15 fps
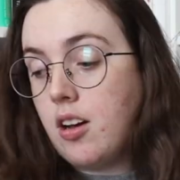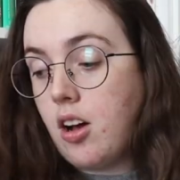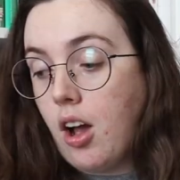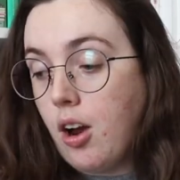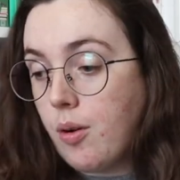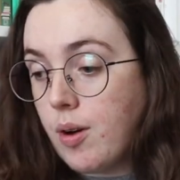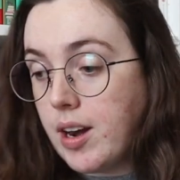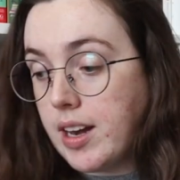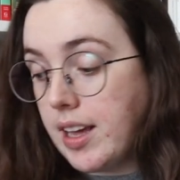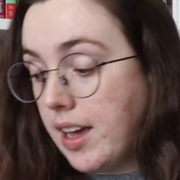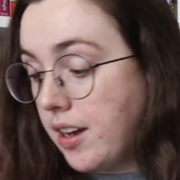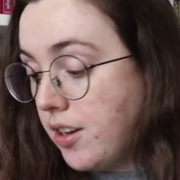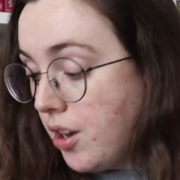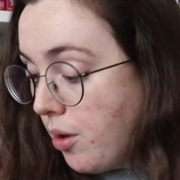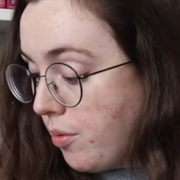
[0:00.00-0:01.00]
Already, I
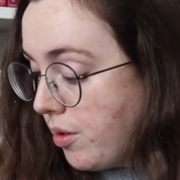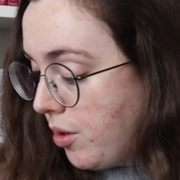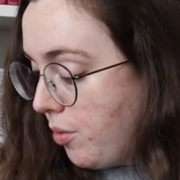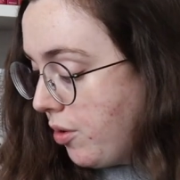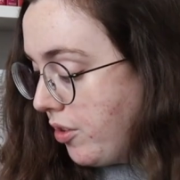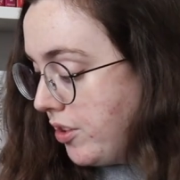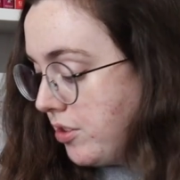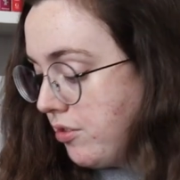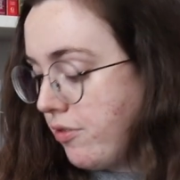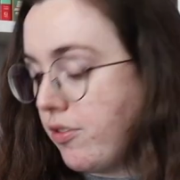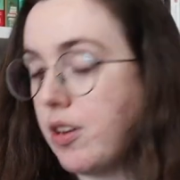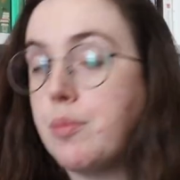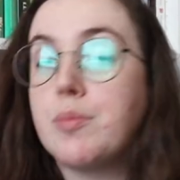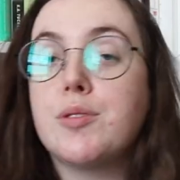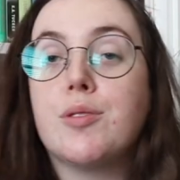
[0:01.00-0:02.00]
don't know where these are
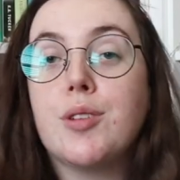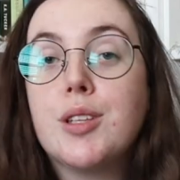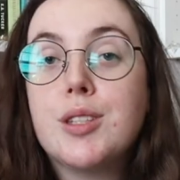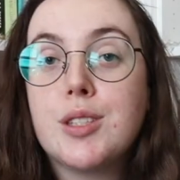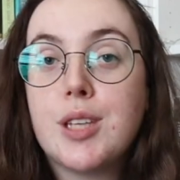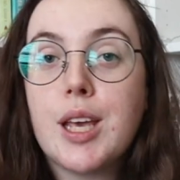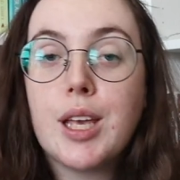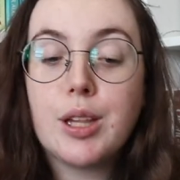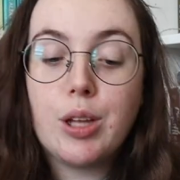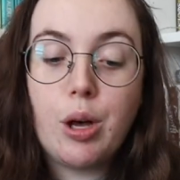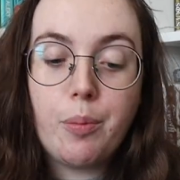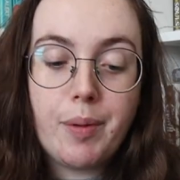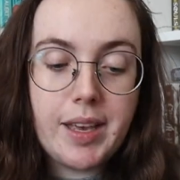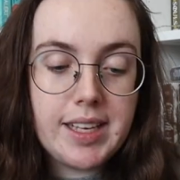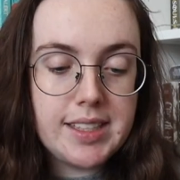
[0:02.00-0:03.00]
from, so let's take a
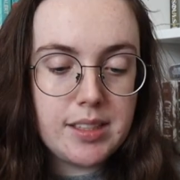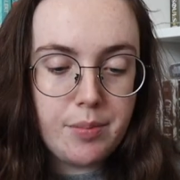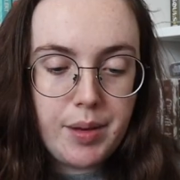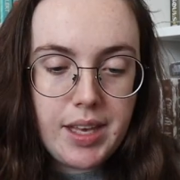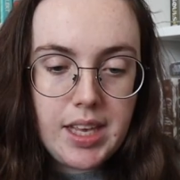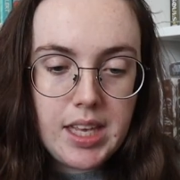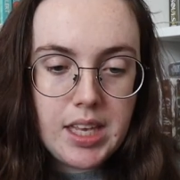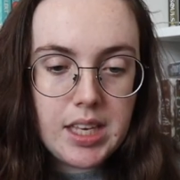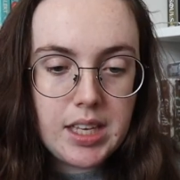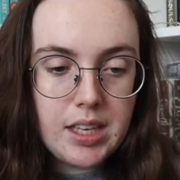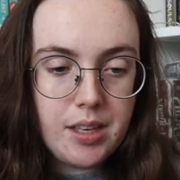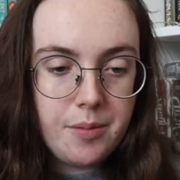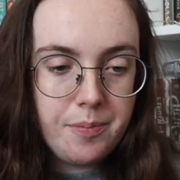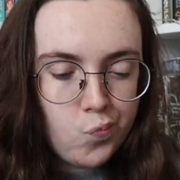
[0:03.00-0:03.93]
little peeksy peek.